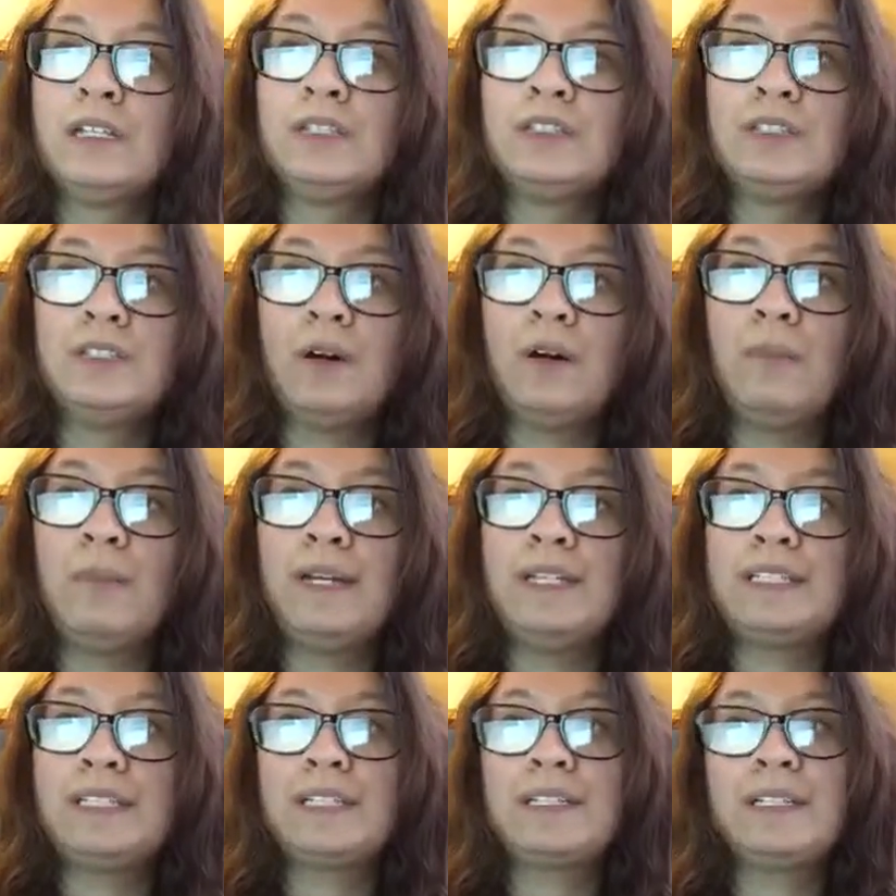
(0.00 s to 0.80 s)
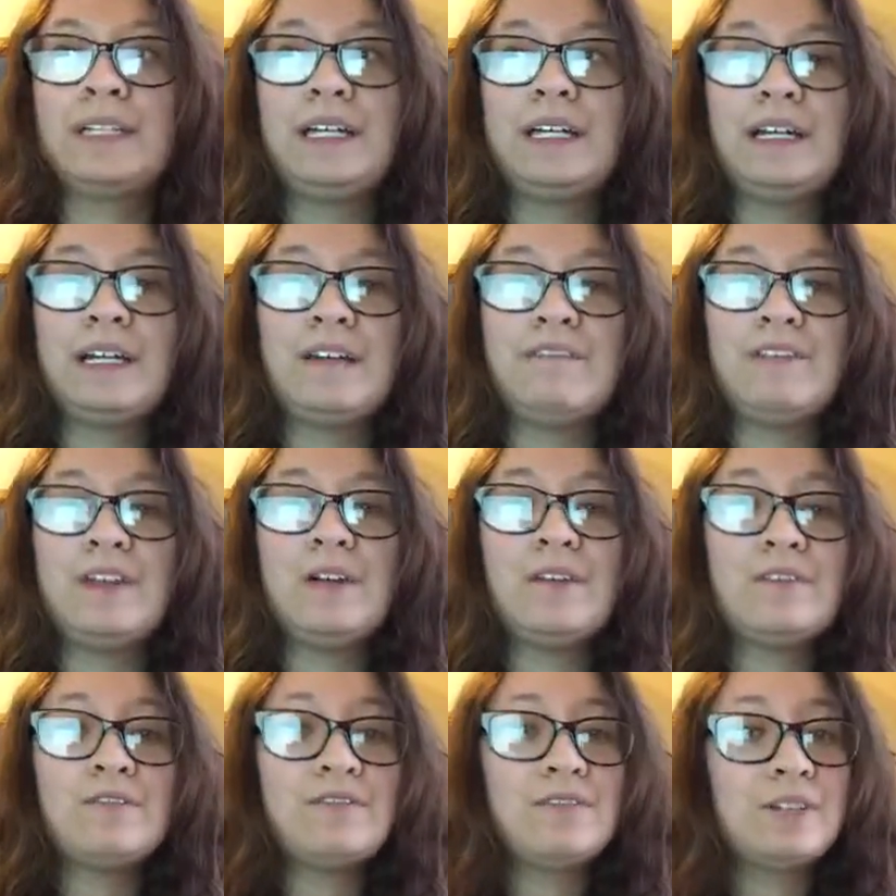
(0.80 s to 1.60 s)
So basically, if they
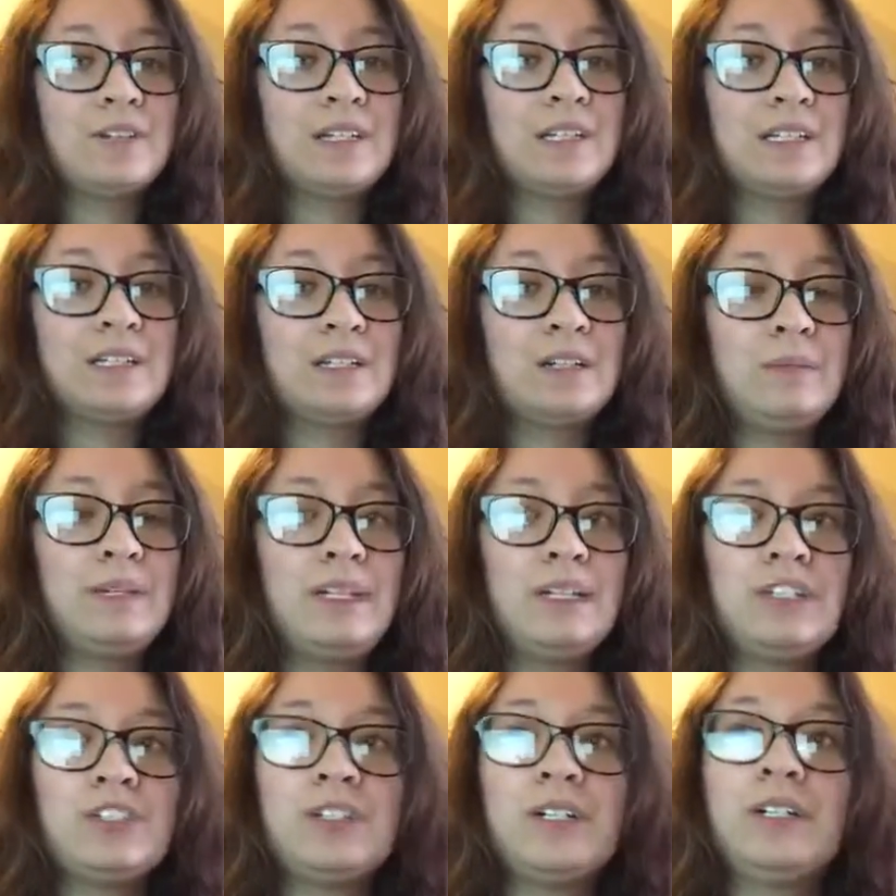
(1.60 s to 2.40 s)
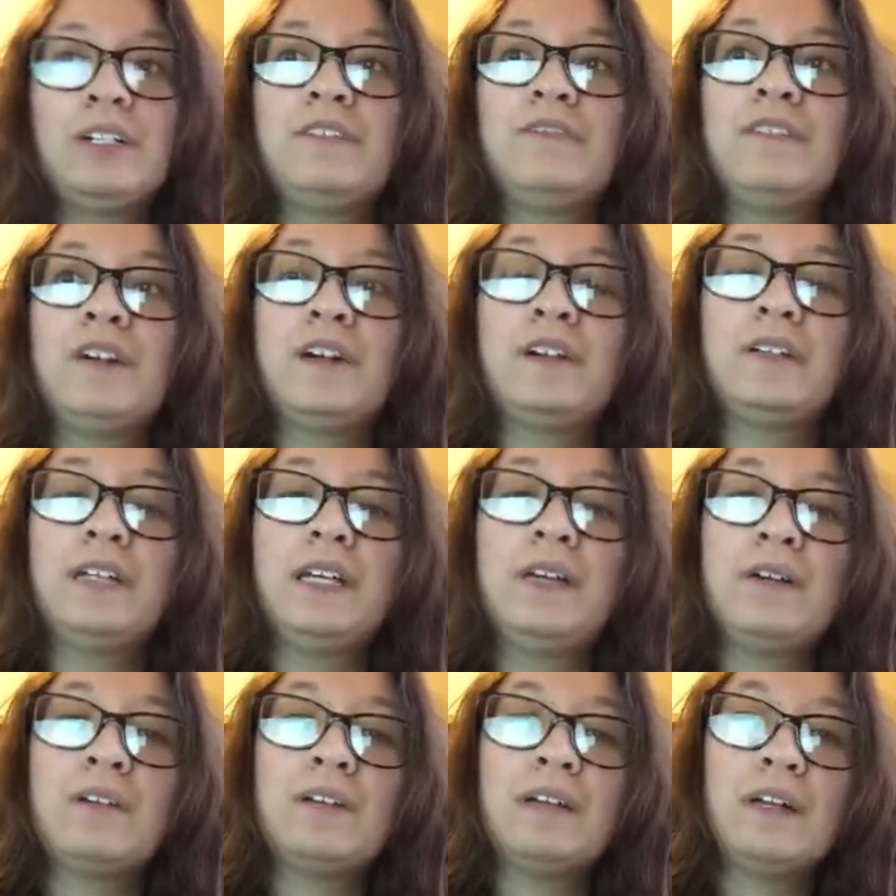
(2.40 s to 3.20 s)
don't feel like they're being treated
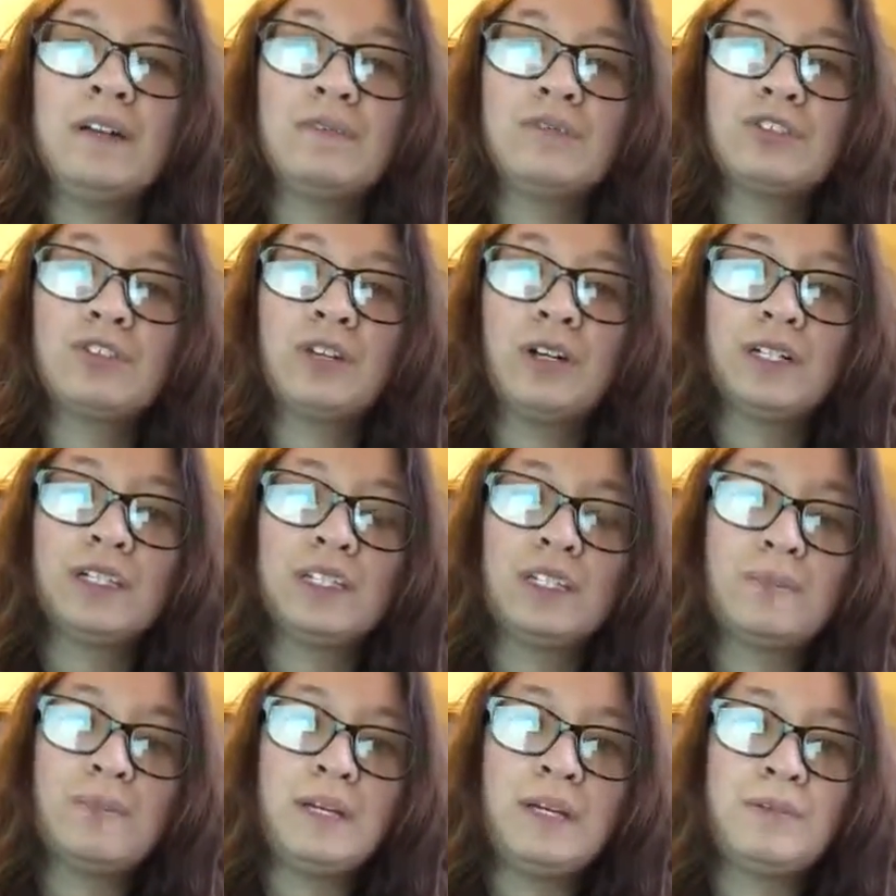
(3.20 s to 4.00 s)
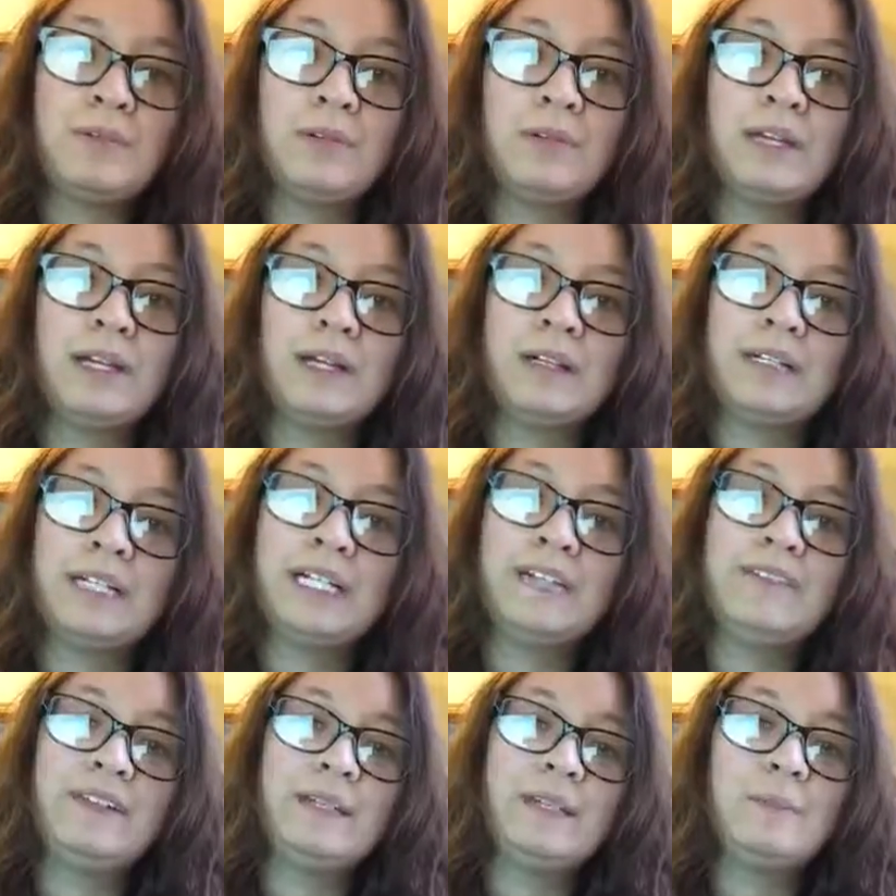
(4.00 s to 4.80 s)
fairly or they don't trust the people that are
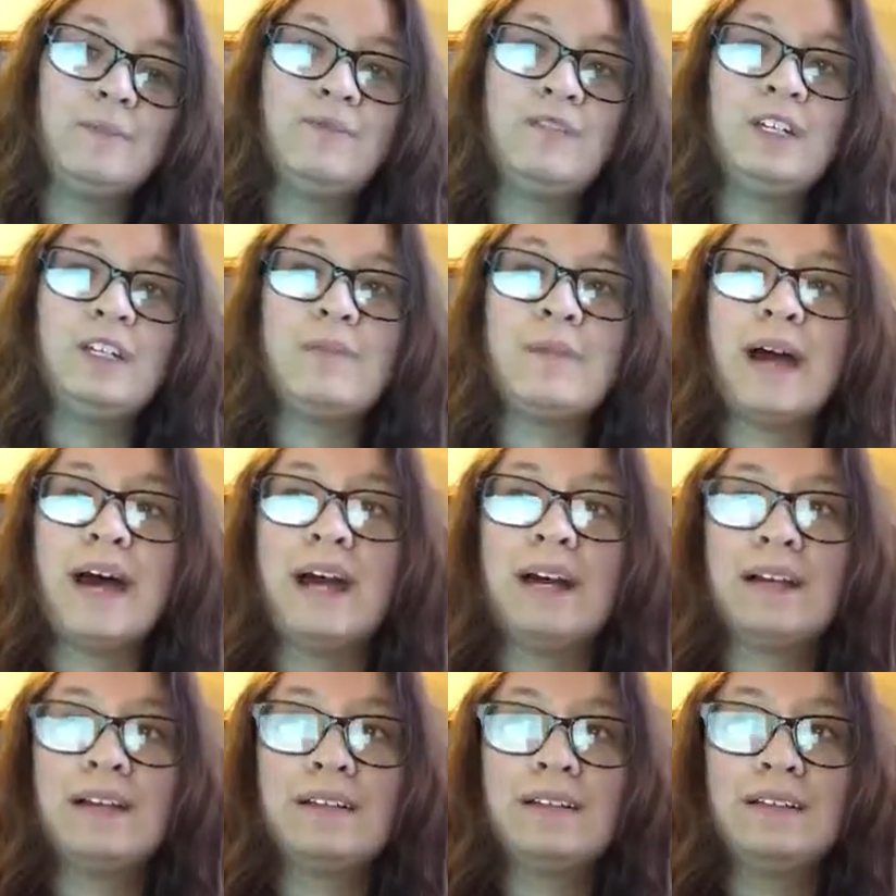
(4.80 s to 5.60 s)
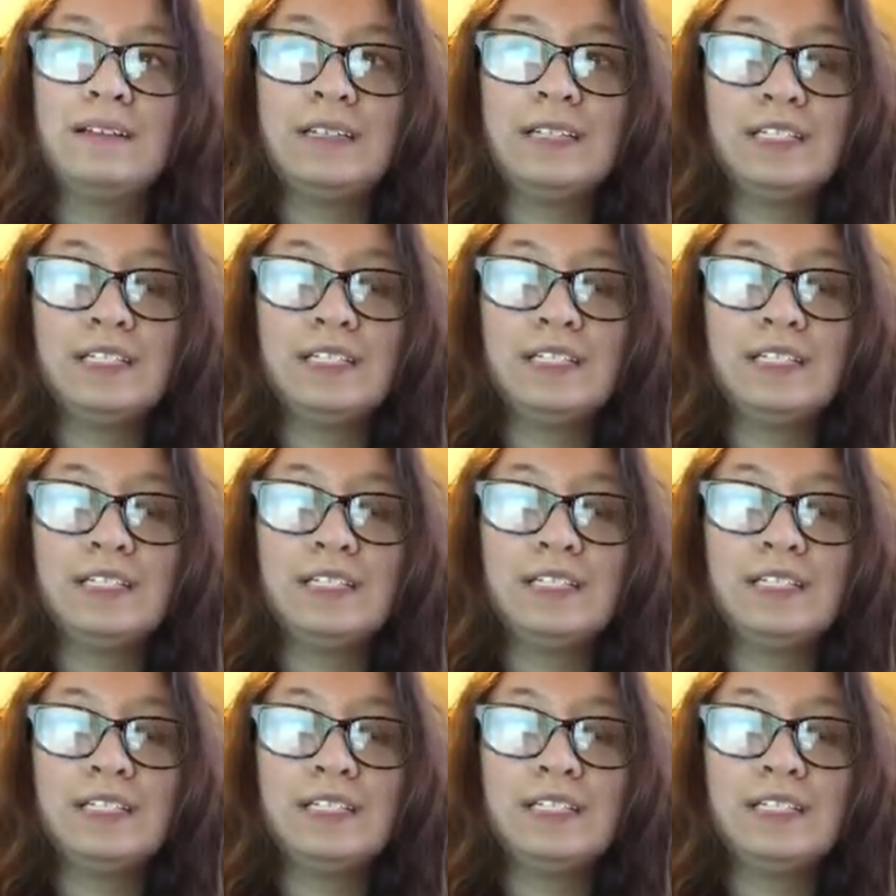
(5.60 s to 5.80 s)
giving them feedback,